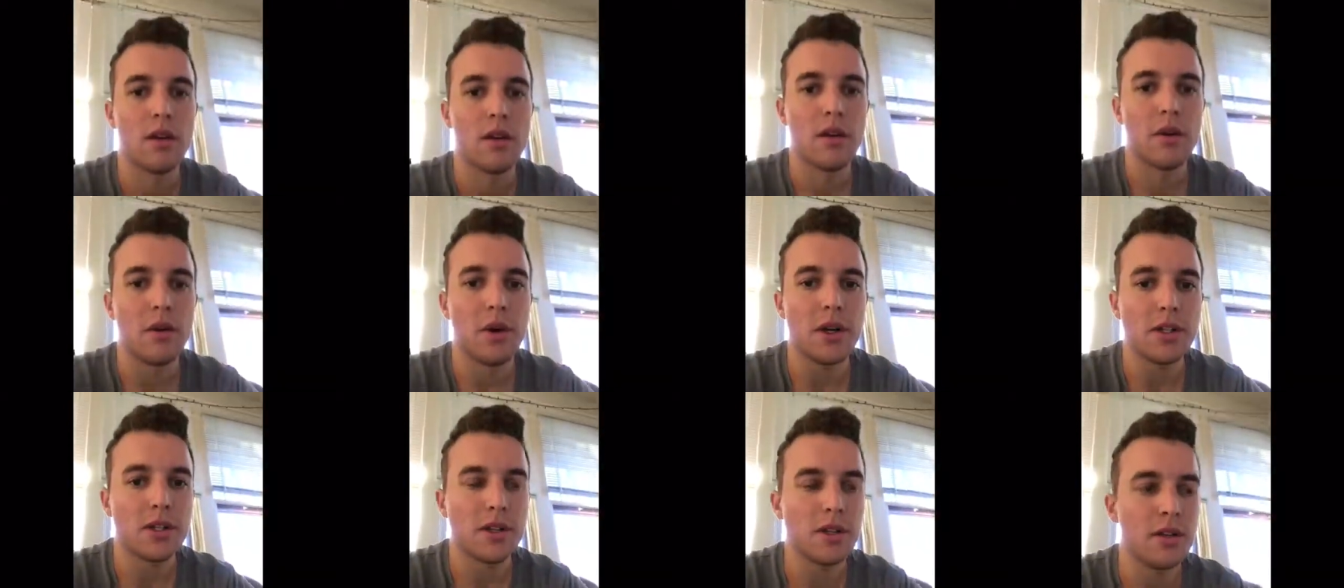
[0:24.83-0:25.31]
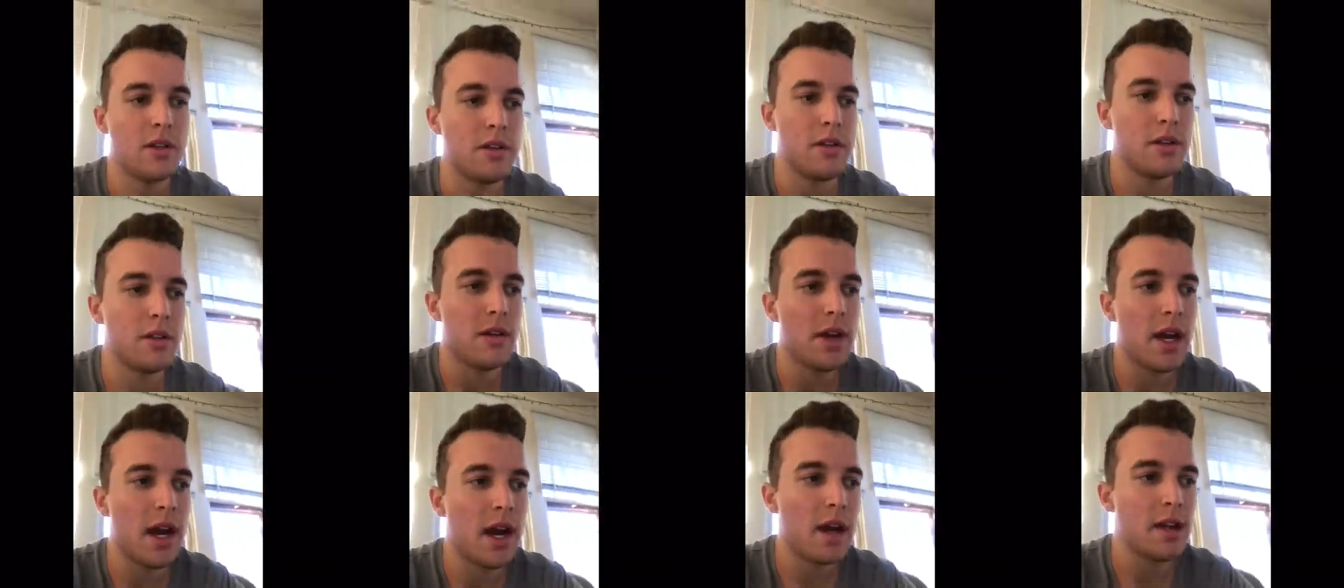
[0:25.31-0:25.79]
Question
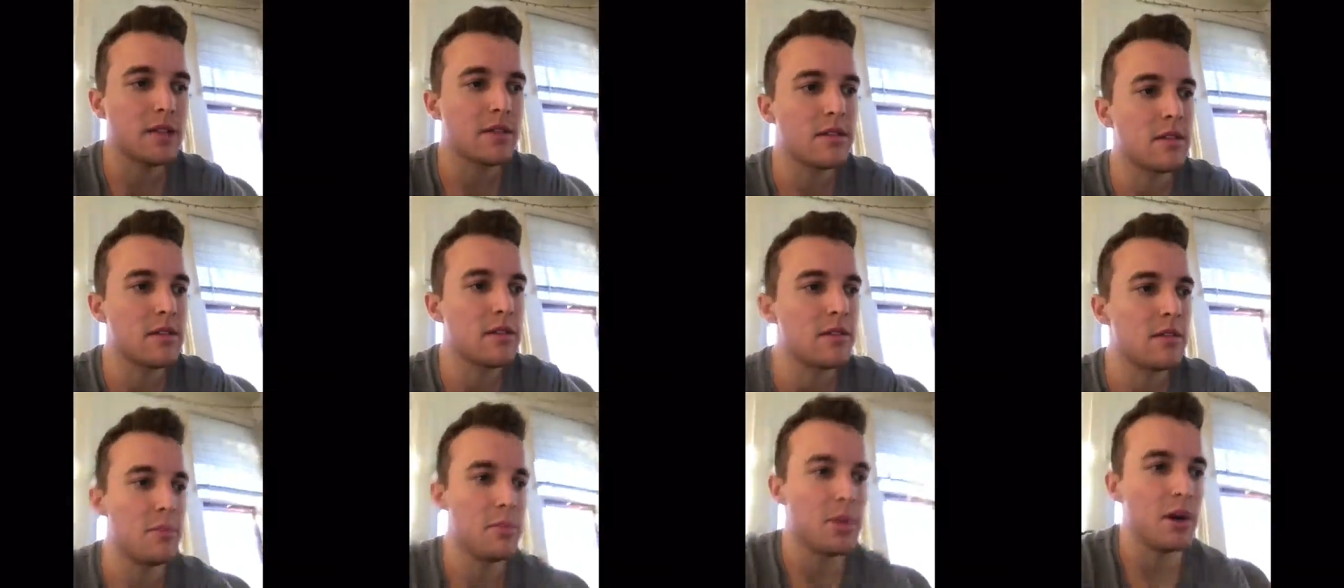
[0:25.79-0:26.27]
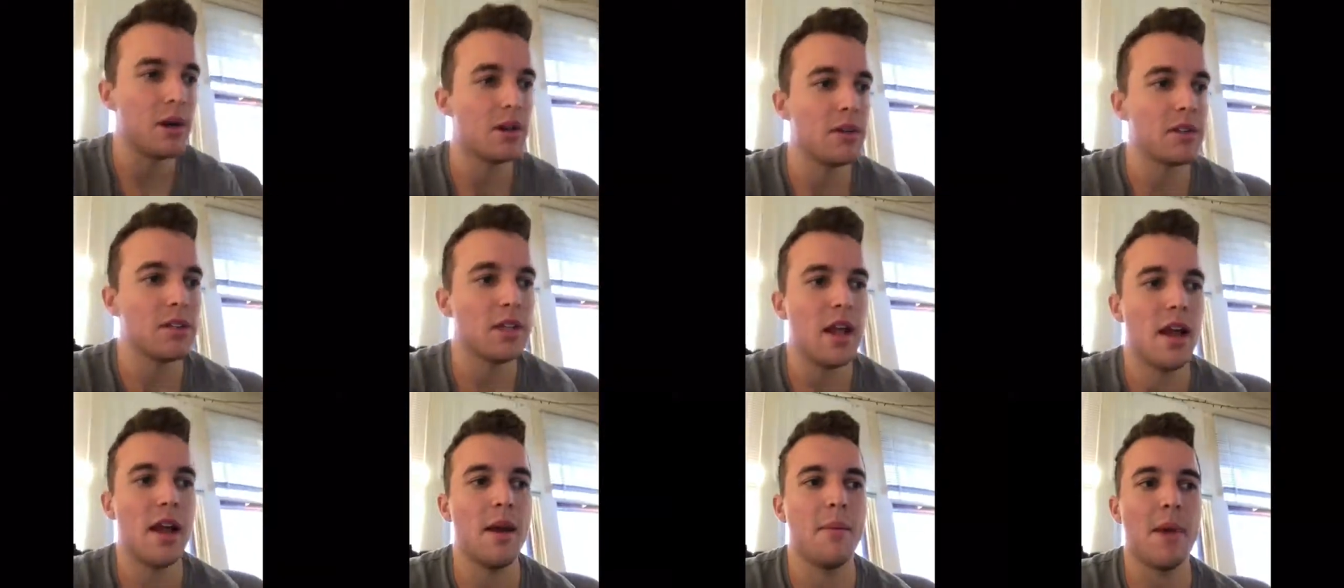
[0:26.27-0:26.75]
2 asks,
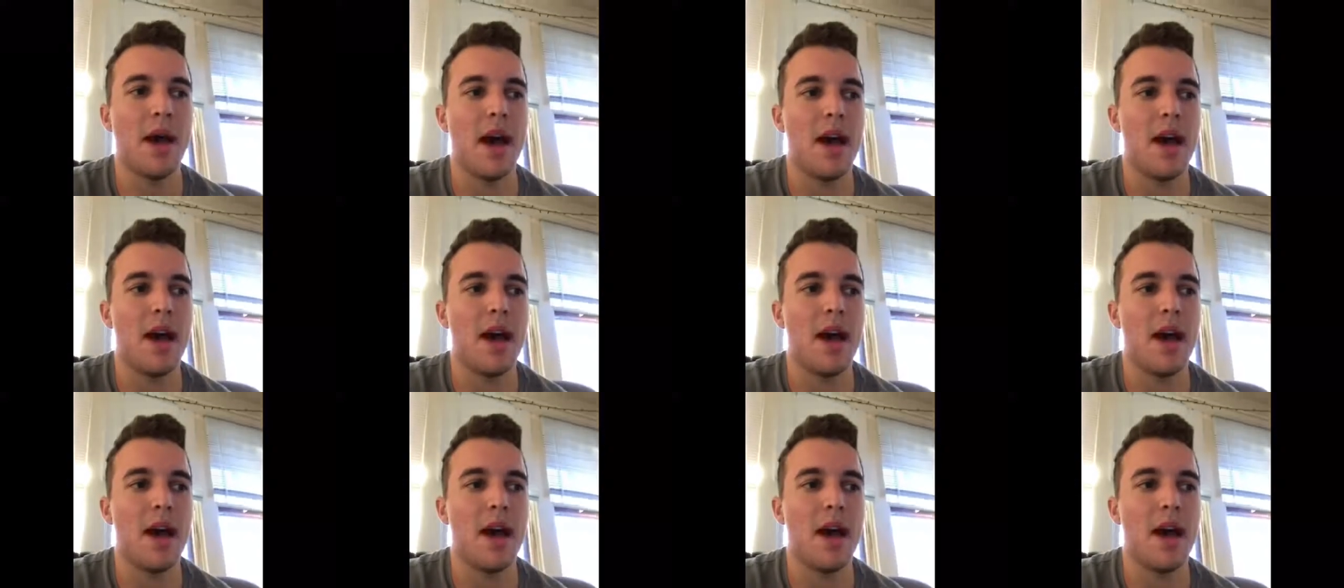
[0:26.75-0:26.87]
suppose I am